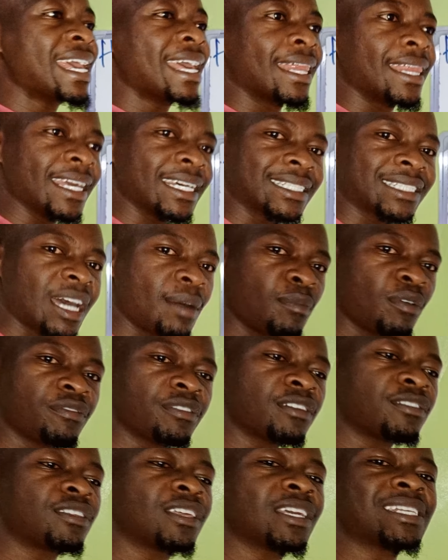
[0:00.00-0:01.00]
There are some of
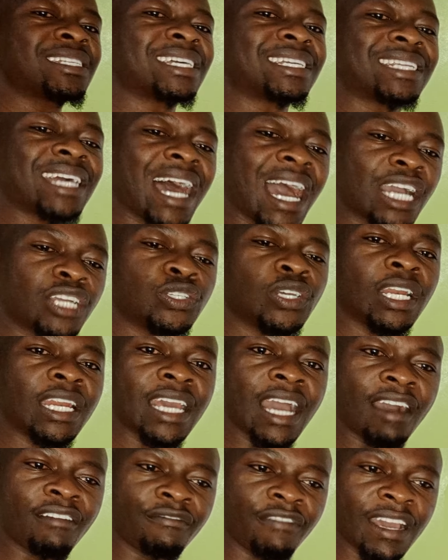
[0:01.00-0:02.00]
the things that are actually
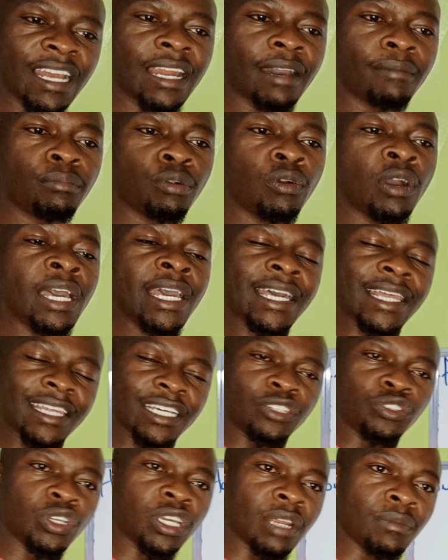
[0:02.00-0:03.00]
available
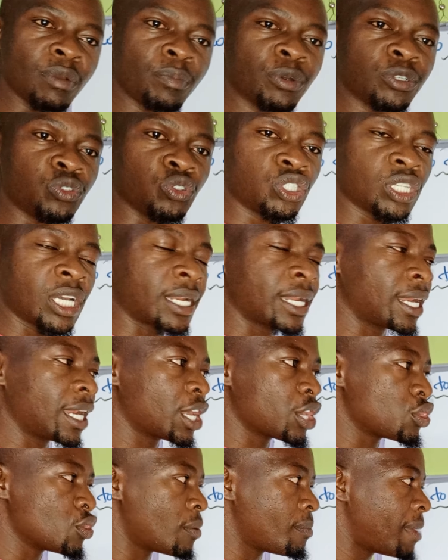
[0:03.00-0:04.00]
that you can be able to channel
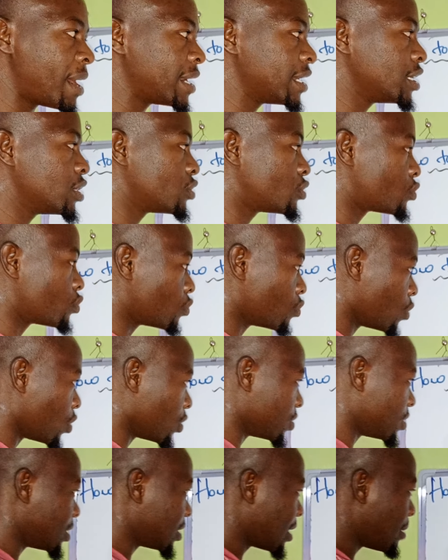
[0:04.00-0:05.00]
your money
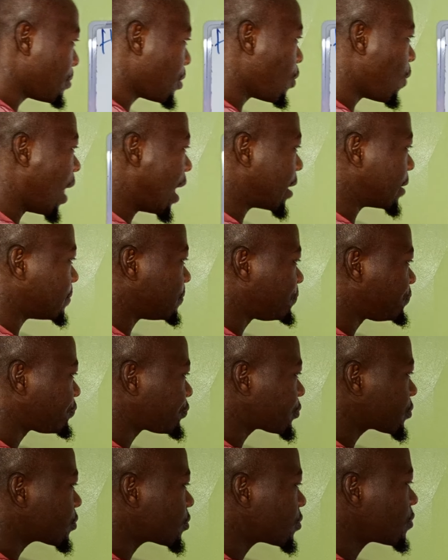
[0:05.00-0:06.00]
towards. Number one,
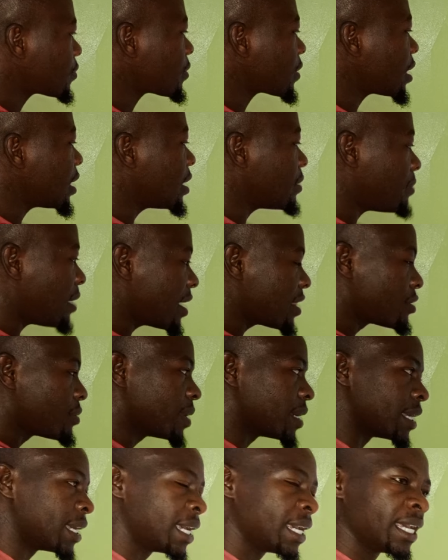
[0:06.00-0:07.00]
and by the
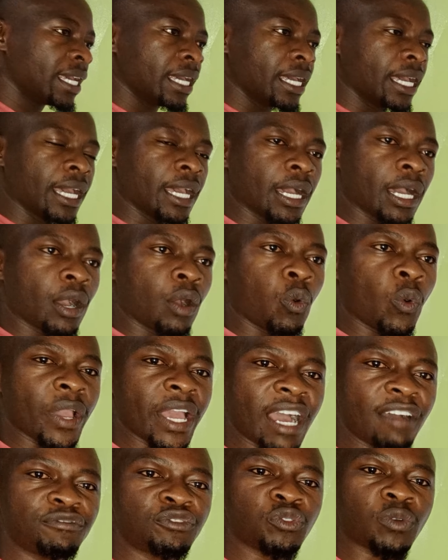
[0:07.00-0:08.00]
way, we
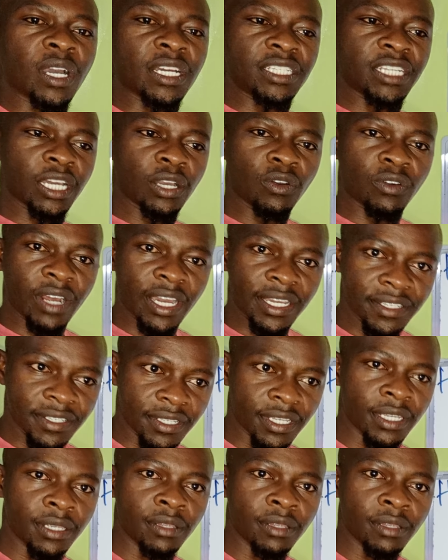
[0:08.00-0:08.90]
have to categorize